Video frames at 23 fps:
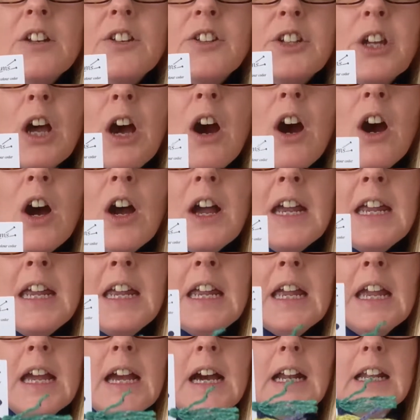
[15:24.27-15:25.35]
tie
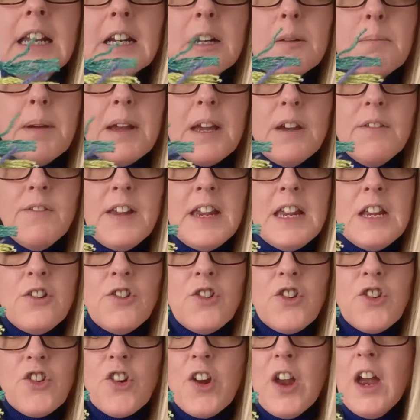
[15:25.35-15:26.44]
a little bit of
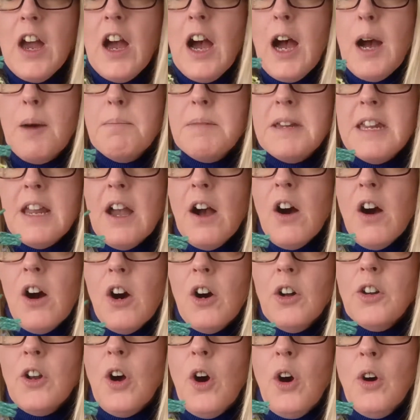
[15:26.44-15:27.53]
each
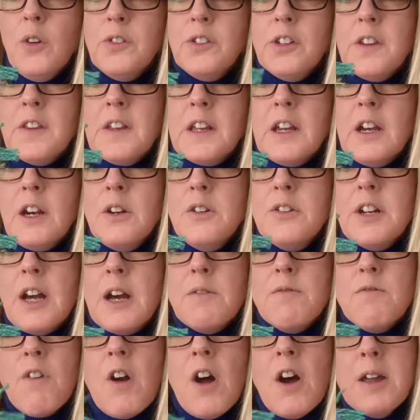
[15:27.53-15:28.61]
yarn onto the coder
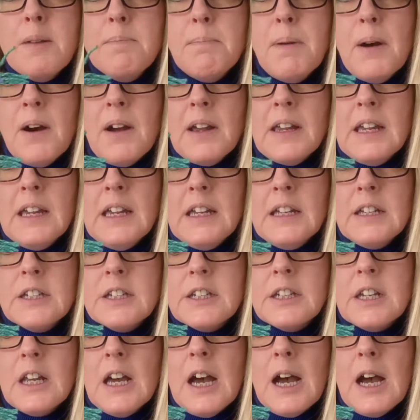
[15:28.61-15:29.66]
and write by it